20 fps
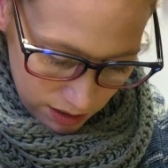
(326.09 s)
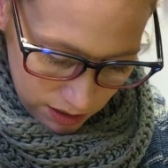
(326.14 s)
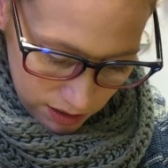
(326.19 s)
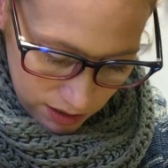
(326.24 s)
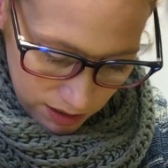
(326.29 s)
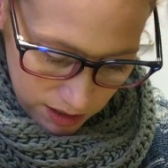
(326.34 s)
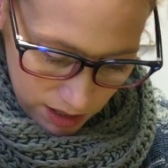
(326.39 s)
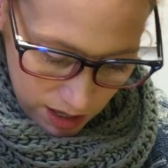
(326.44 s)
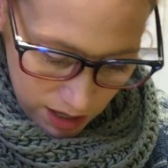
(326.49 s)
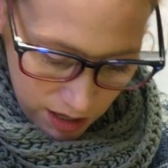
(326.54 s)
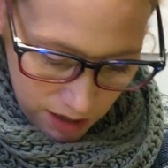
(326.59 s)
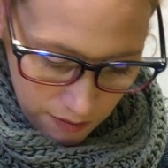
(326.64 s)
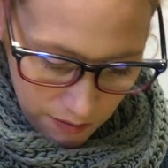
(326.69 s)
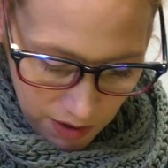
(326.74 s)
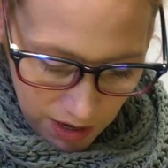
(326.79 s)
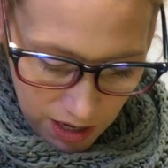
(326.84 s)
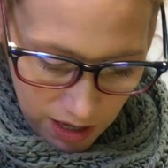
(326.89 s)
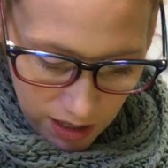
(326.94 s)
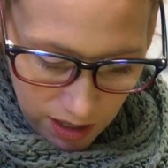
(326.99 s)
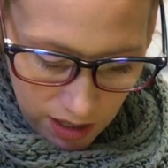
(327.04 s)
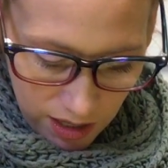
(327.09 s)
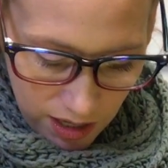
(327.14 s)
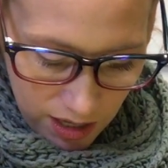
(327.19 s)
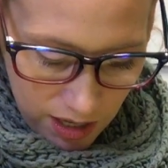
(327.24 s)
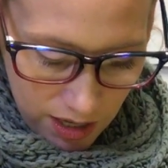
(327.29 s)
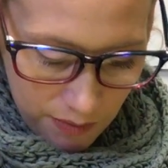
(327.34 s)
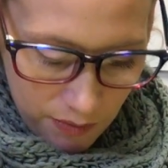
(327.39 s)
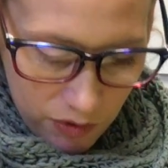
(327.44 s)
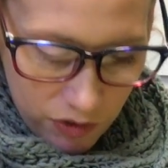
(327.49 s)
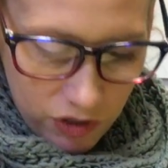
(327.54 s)
Slide it back
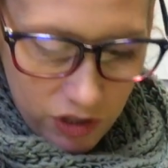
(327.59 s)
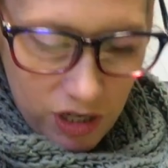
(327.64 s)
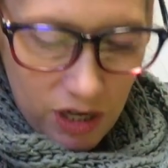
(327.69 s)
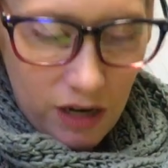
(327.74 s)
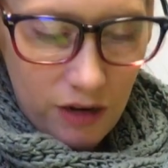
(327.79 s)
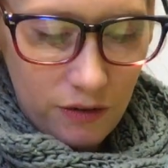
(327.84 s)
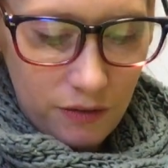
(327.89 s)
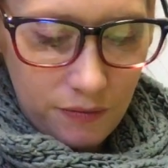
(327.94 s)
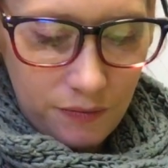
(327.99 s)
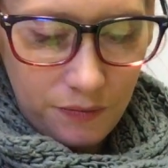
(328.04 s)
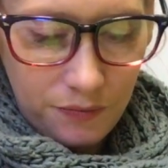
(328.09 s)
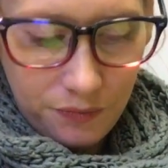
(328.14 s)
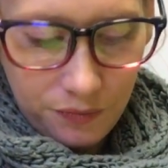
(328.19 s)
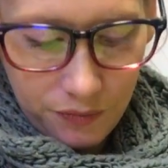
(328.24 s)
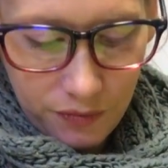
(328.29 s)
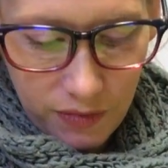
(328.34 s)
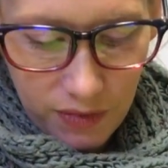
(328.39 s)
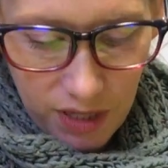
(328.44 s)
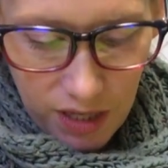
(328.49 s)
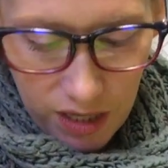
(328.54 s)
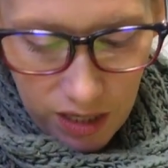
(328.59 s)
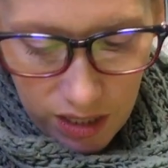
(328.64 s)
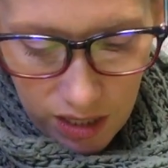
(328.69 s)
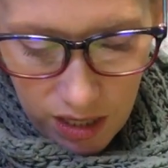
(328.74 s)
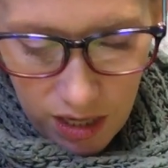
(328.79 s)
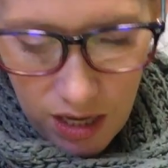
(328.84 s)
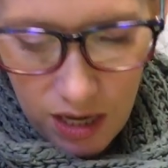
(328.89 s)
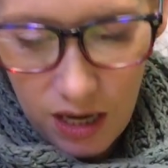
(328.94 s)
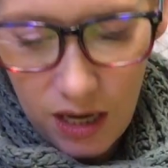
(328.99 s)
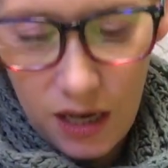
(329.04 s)
and push it out. And
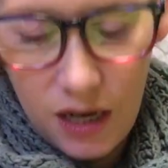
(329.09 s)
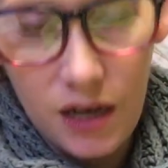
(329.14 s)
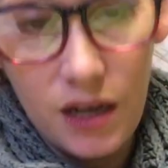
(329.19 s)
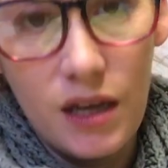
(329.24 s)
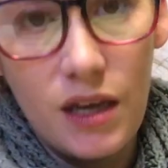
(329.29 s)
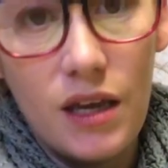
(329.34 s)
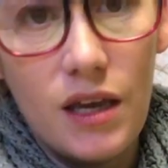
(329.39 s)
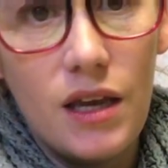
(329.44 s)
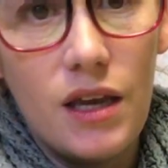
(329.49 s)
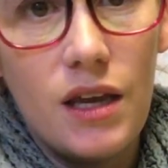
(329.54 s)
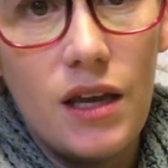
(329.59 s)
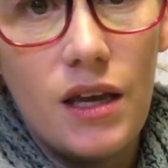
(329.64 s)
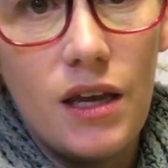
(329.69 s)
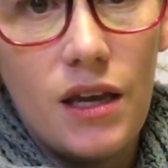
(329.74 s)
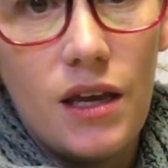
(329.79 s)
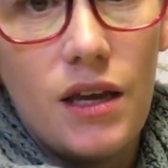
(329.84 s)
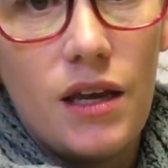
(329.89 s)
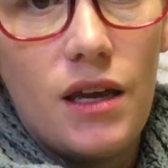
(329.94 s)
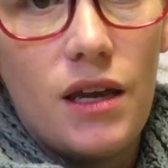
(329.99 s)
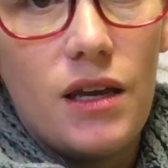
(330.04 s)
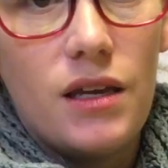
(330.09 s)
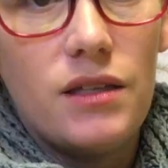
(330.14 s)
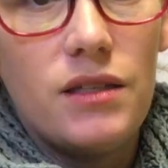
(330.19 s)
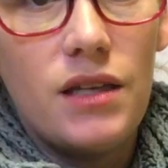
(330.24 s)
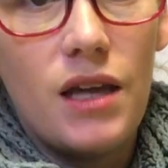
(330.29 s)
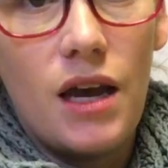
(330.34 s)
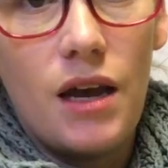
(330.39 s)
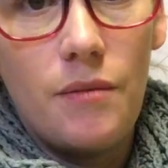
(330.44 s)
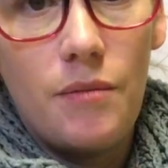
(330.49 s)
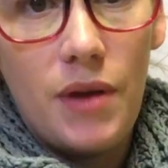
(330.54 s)
again,
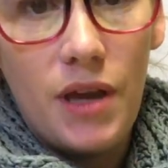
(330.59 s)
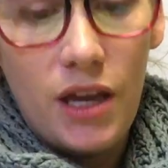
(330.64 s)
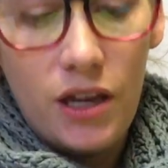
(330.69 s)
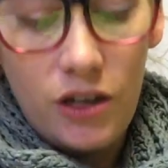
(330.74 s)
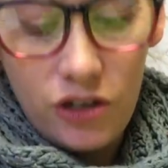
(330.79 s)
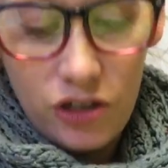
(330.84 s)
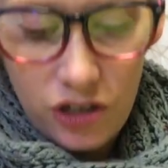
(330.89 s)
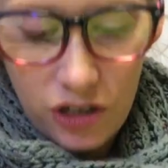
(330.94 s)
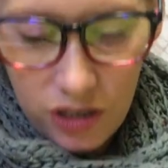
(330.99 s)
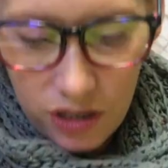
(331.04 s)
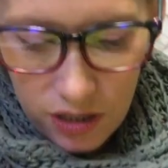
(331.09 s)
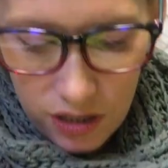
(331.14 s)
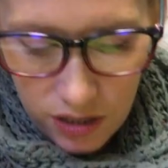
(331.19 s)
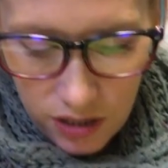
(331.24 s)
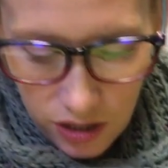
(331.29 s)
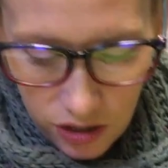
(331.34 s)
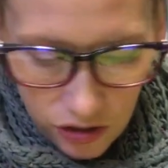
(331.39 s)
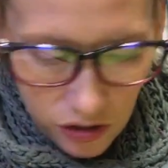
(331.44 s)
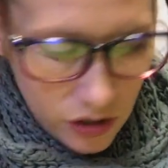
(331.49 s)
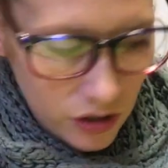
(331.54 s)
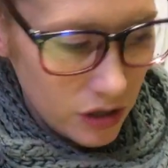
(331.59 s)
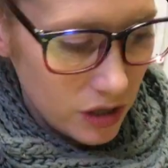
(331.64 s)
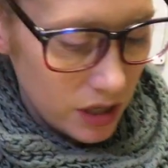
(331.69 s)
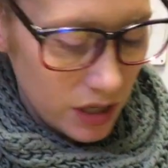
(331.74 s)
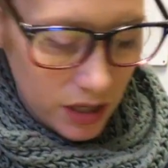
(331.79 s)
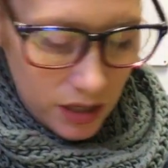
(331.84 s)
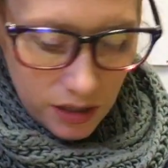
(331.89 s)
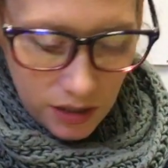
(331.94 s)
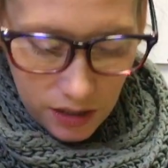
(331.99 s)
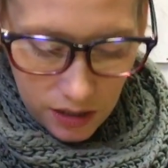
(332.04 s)
top edge to the center
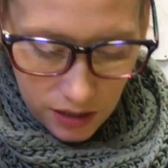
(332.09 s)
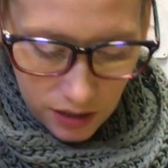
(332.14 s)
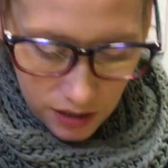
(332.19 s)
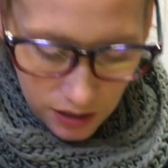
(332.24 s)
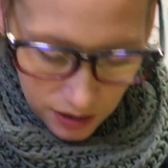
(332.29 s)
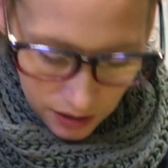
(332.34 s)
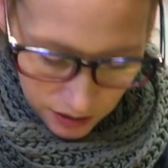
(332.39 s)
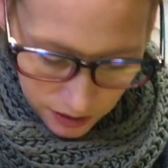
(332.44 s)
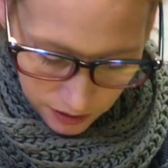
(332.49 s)
crease.